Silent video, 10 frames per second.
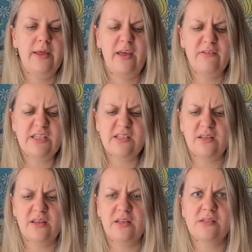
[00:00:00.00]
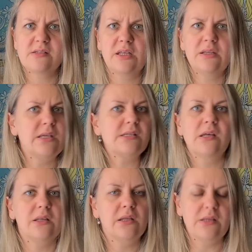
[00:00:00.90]
Have I said that it's knit? It's
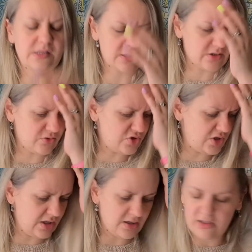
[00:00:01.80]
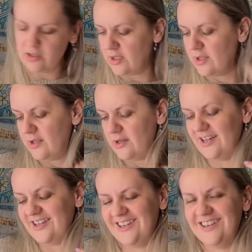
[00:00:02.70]
not knit, it's crochet.
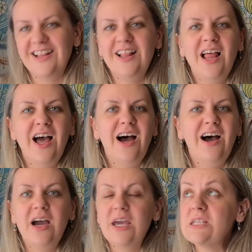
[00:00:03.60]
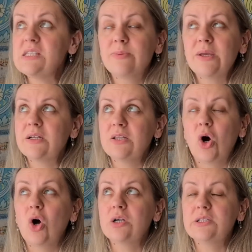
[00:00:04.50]
It's been a
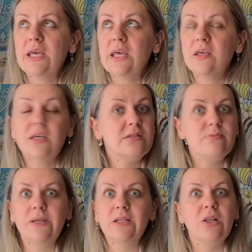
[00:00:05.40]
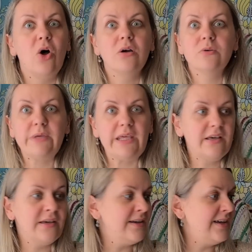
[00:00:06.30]
long day. It's been a long
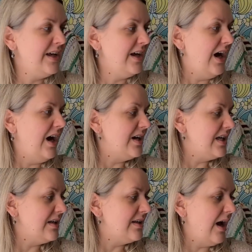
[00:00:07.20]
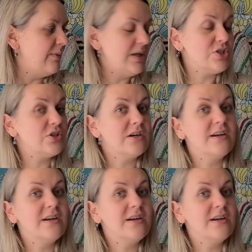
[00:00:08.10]
week. I'm not sure.